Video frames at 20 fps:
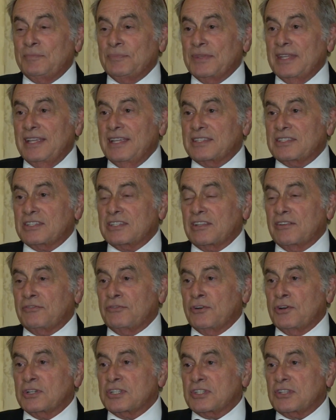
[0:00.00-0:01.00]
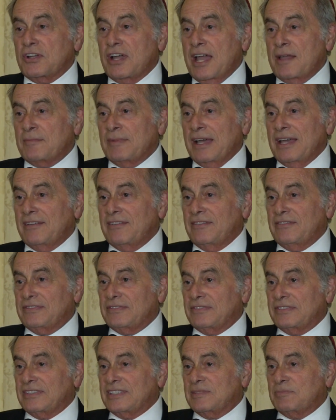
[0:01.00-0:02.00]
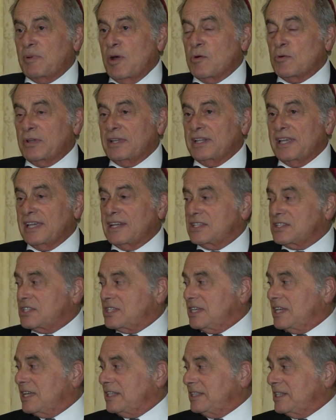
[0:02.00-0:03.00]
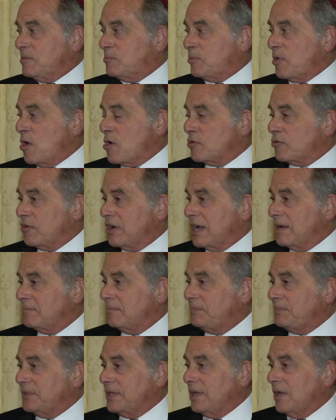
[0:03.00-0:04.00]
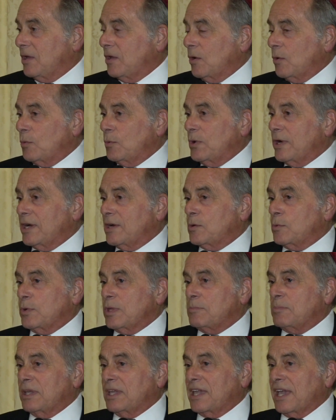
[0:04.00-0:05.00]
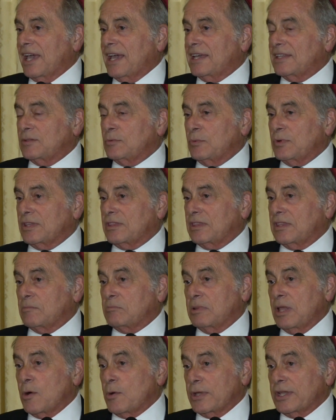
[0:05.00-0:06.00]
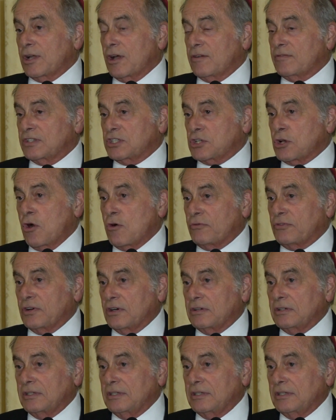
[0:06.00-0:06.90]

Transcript: It's the first time I've spoken at a CLE program where we began with the blowing of a shofar.